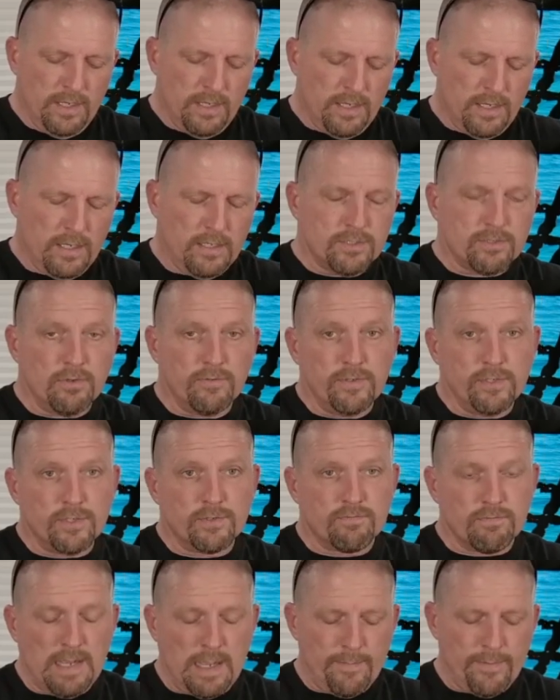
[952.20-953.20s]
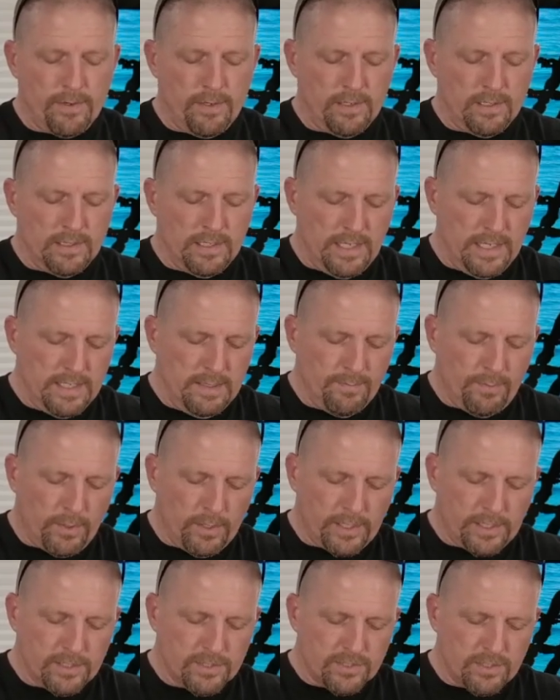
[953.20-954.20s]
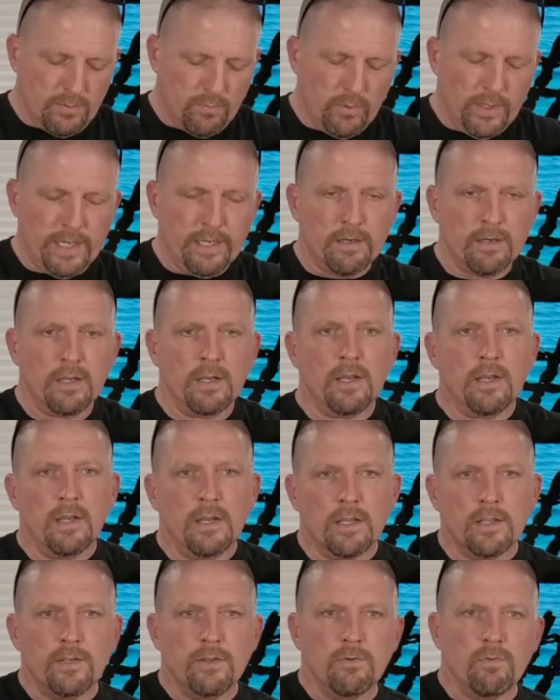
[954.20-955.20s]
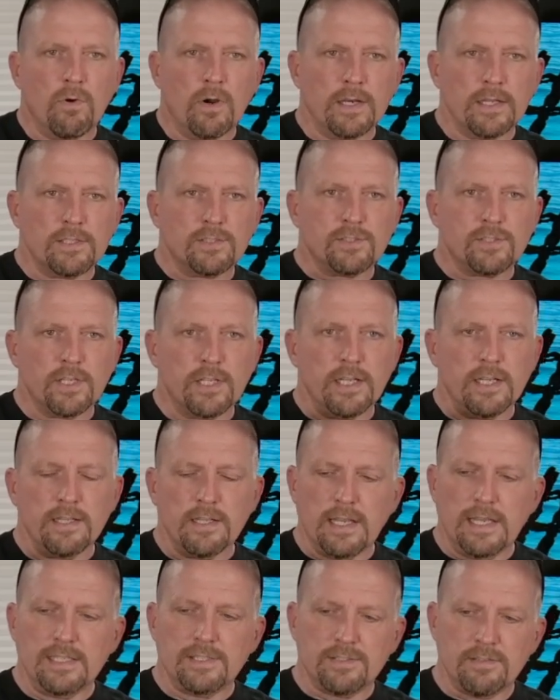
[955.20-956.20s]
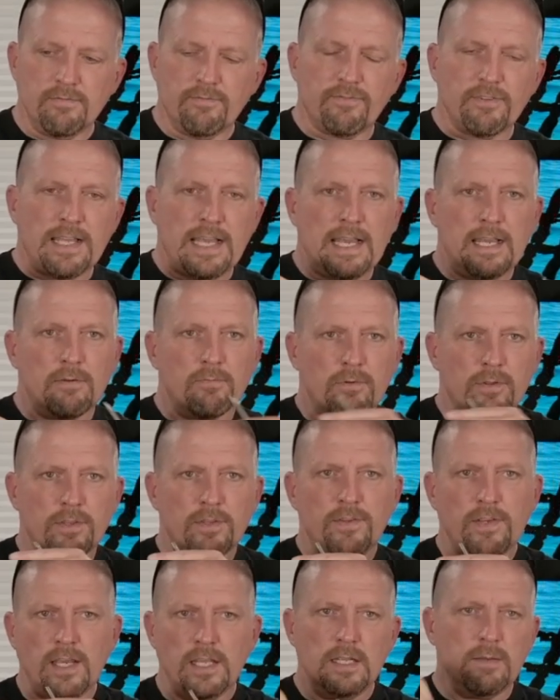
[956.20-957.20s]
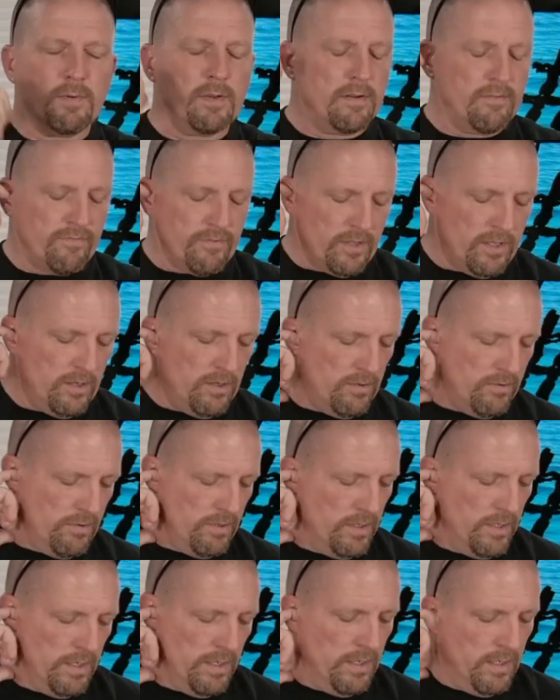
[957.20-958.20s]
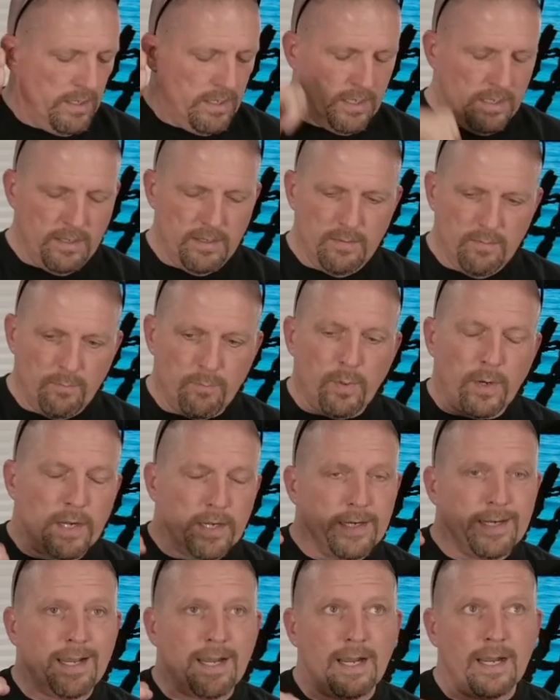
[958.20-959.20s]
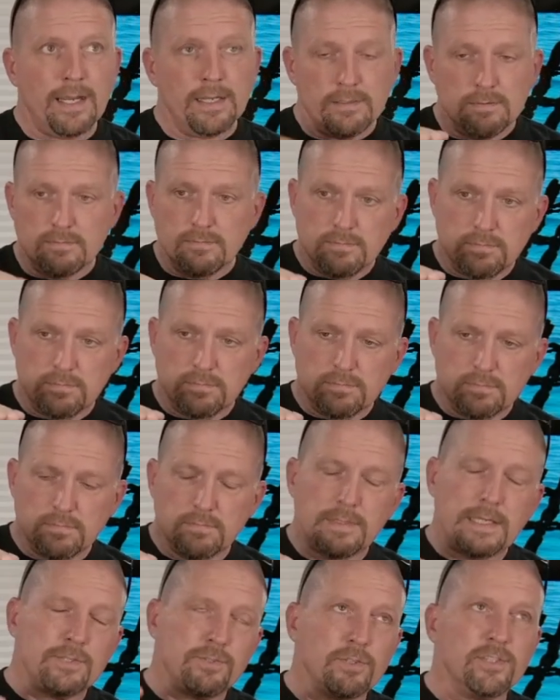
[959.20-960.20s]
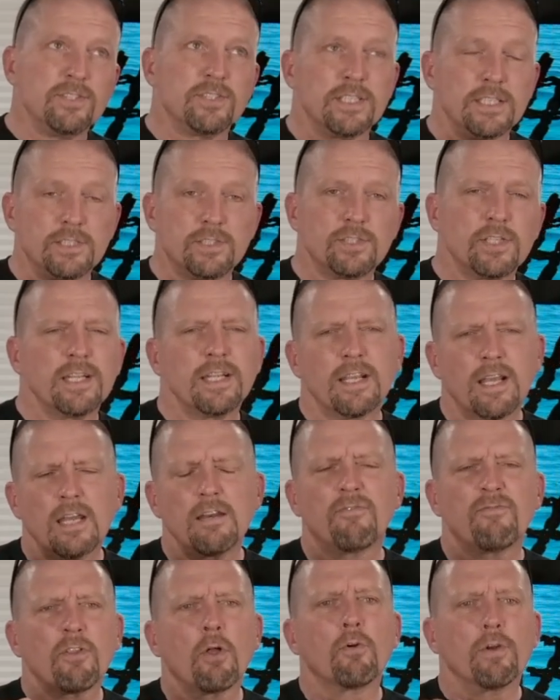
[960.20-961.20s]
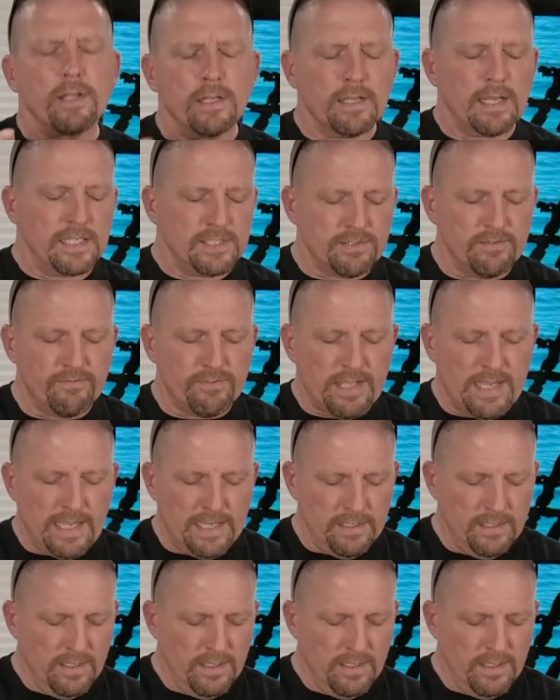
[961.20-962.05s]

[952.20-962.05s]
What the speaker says: so if you just wrap it on the line and park it somewhere, you want it sitting nice and flat with a tiny bit of flow, but not, I shouldn't say sitting, kind of floating nice and flat.